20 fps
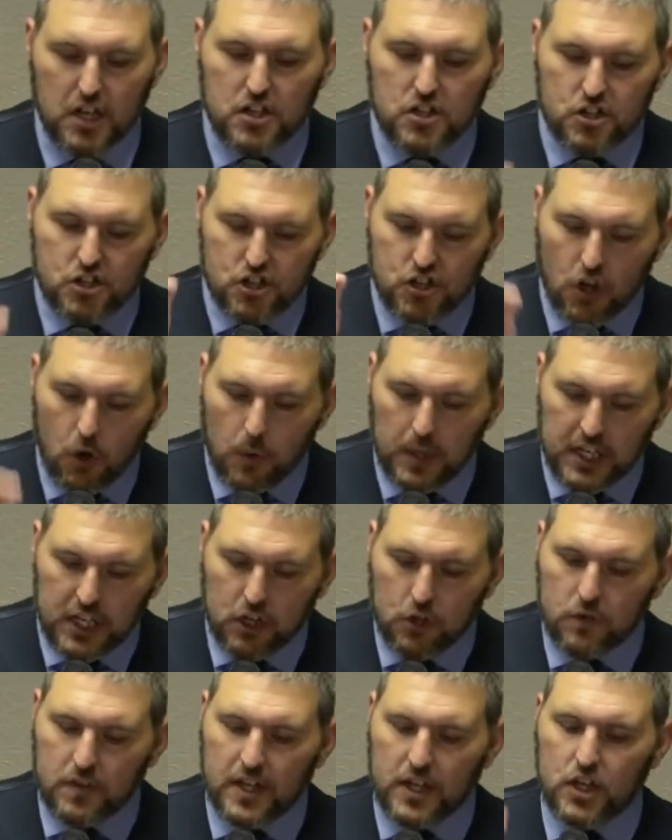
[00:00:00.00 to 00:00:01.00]
showing
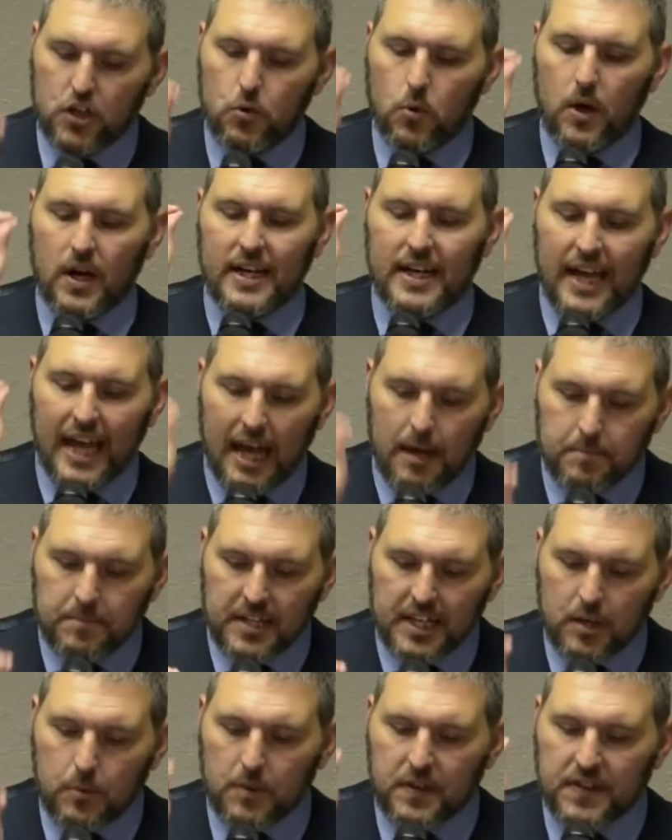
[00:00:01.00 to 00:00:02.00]
you that you are at
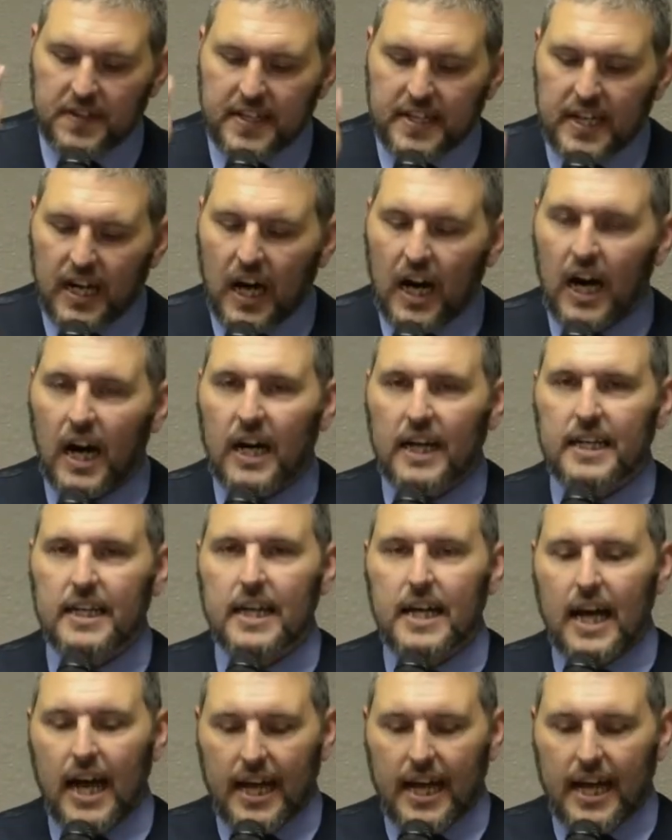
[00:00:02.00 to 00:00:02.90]
enmity with God